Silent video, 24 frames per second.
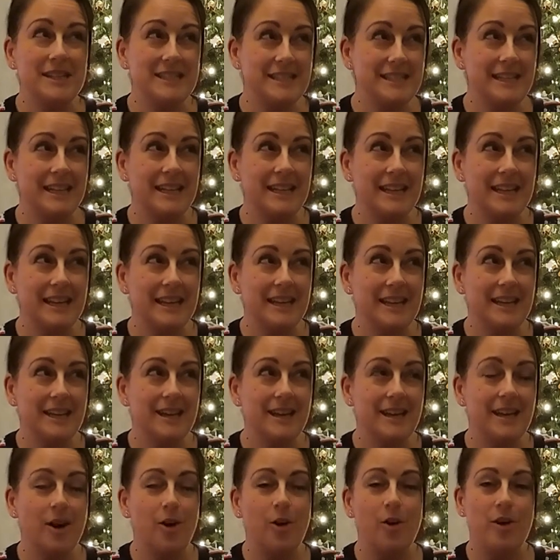silly
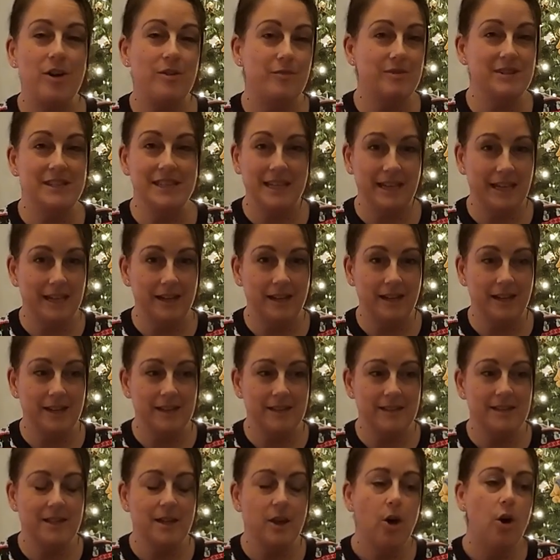and
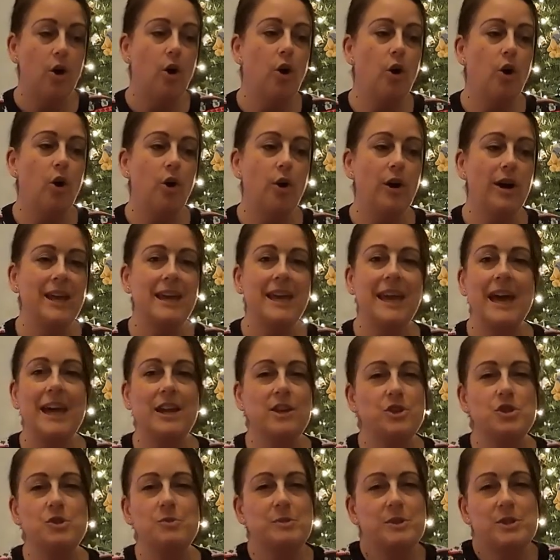ridiculous, or it can
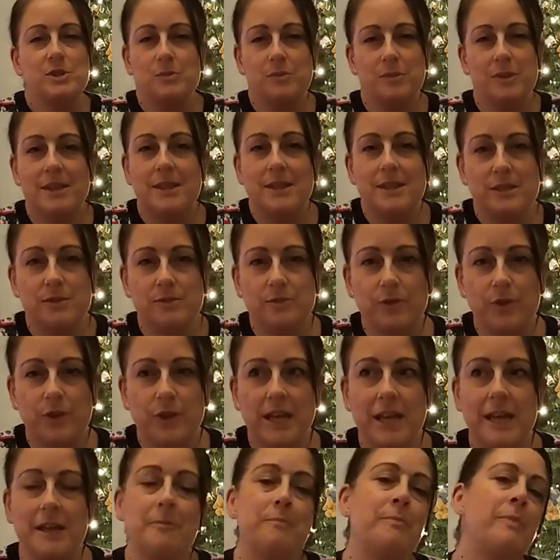just be something that's
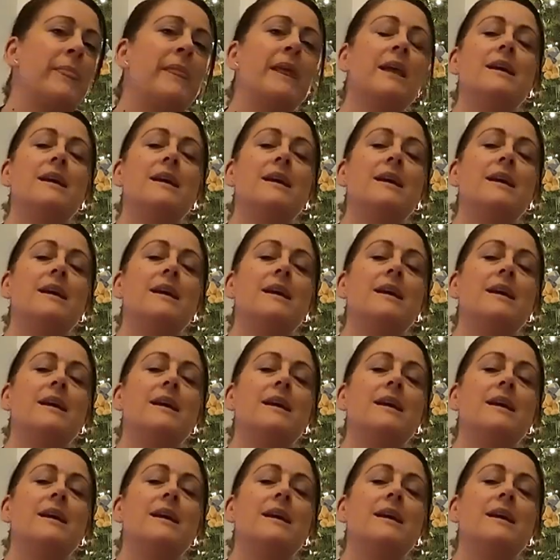funny.